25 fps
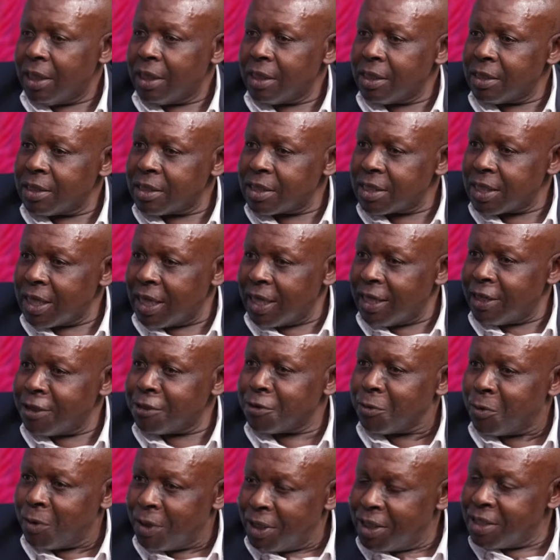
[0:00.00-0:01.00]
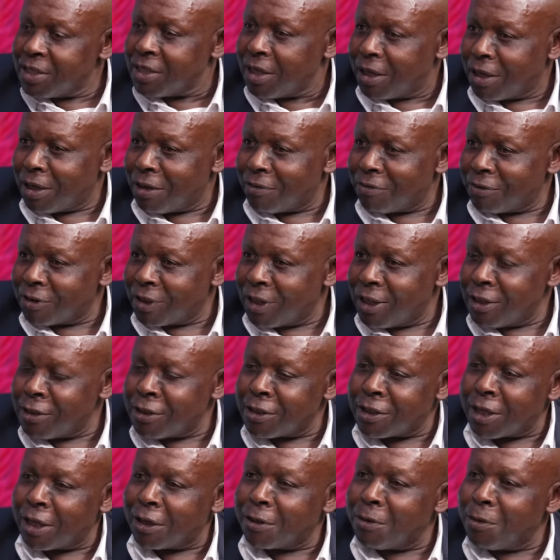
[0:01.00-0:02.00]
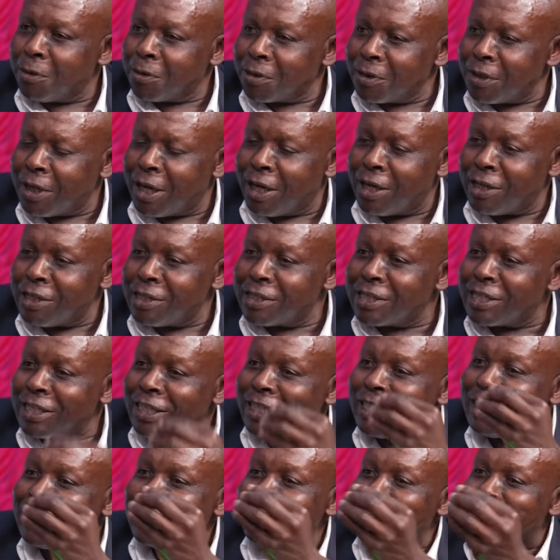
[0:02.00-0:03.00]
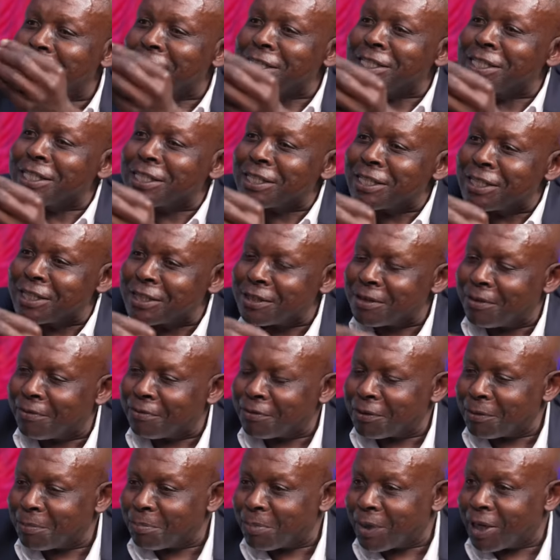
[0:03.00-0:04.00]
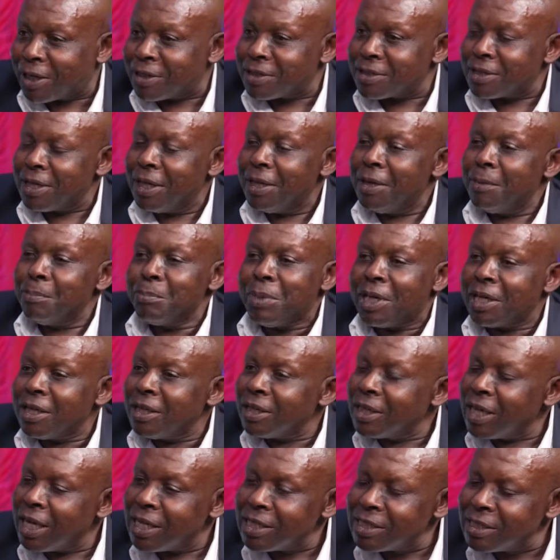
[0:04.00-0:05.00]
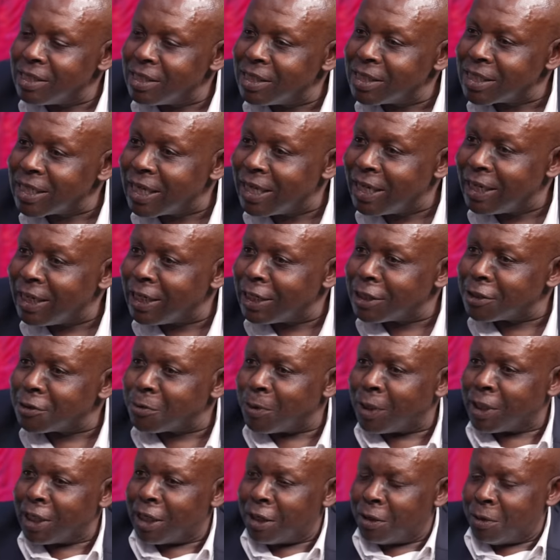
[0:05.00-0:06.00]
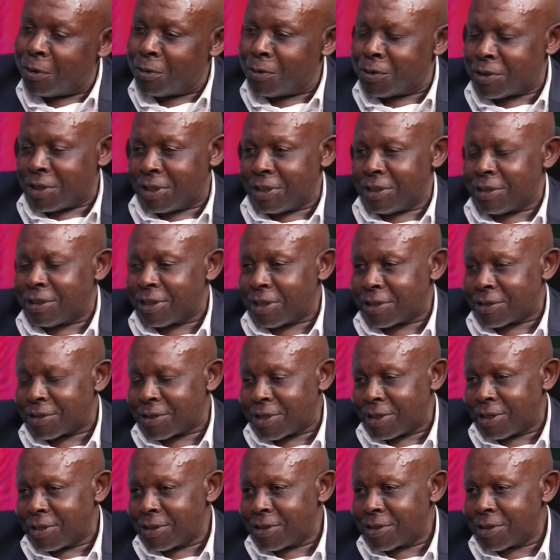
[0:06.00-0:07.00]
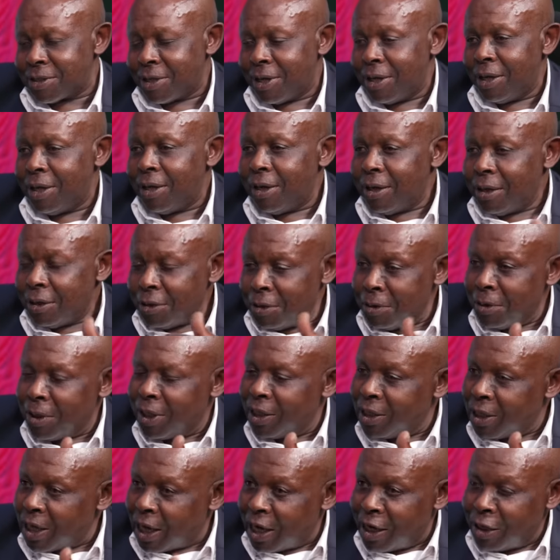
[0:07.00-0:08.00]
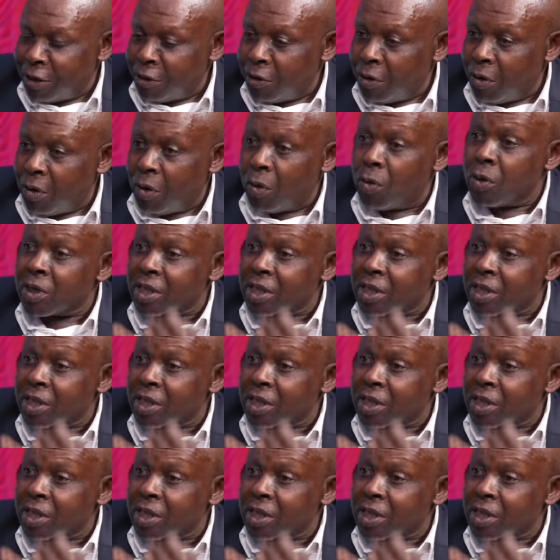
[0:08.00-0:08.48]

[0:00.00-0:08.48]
it says we South Africans recognize the injustices, injustices of, of, the past. past. But it doesn't tell us what are those injustices. You and I know